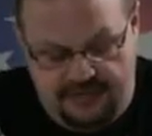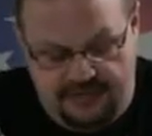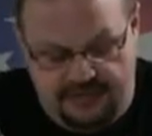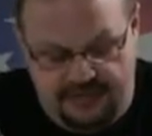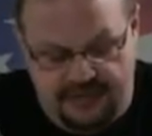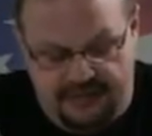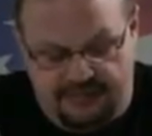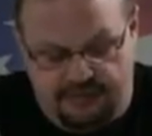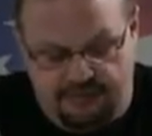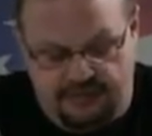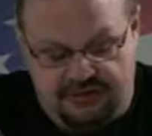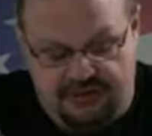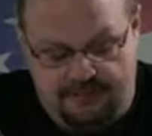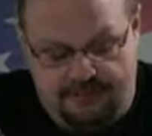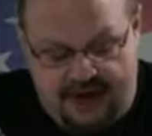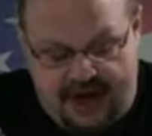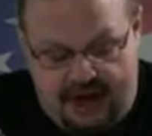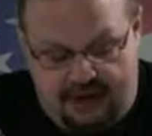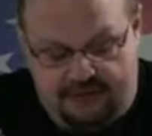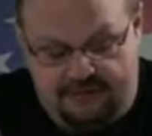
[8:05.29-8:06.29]
This was
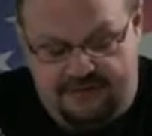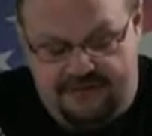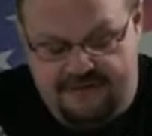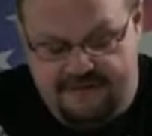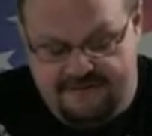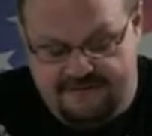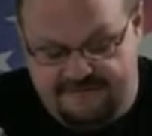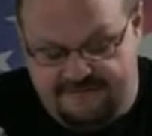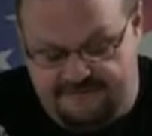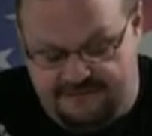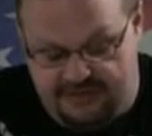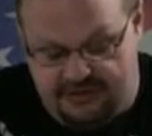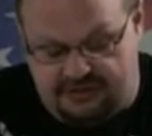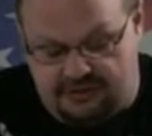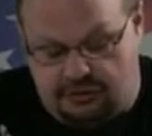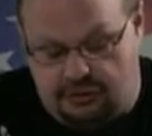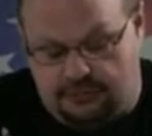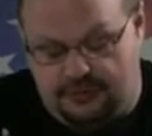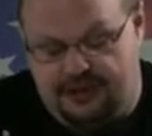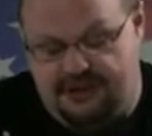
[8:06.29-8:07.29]
about
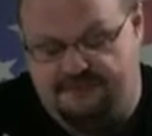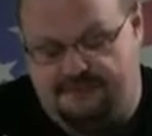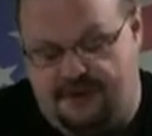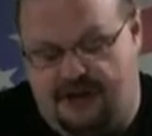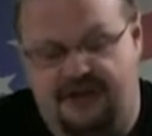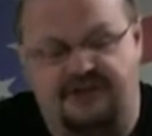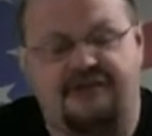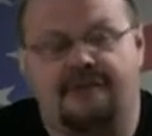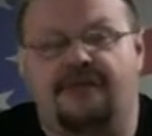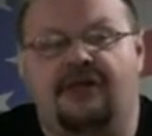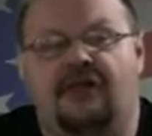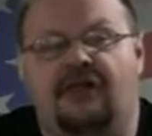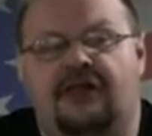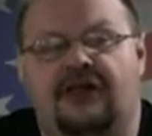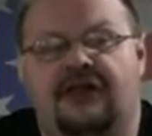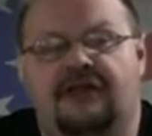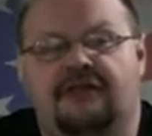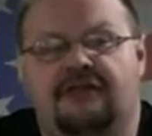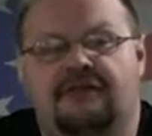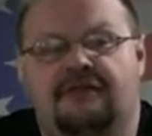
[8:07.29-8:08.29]
fiscal
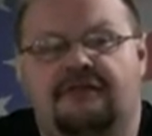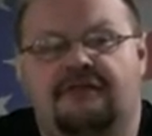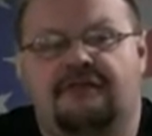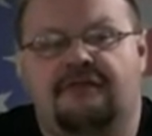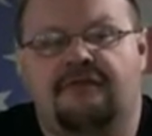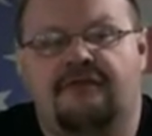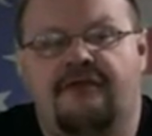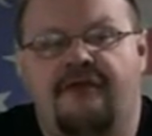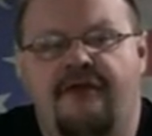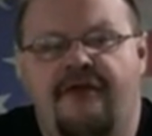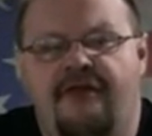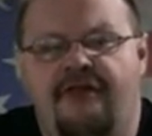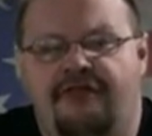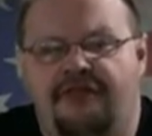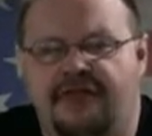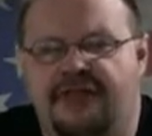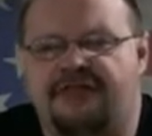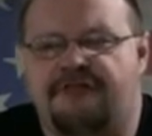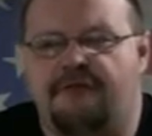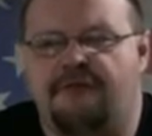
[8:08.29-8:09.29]
responsibility.
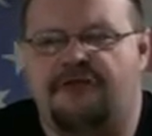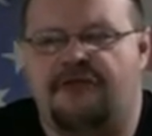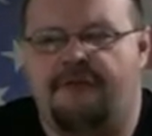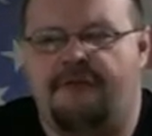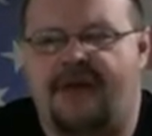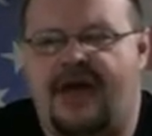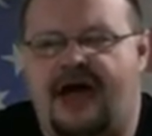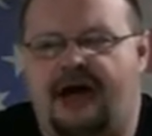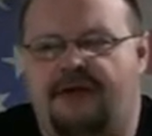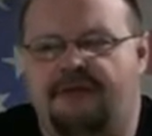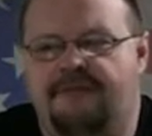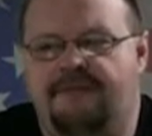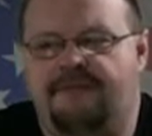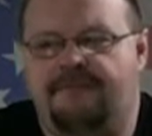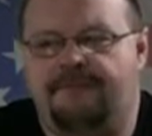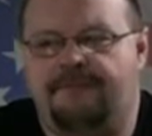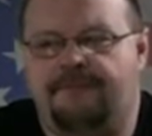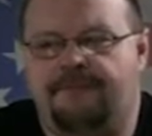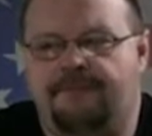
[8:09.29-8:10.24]
This was about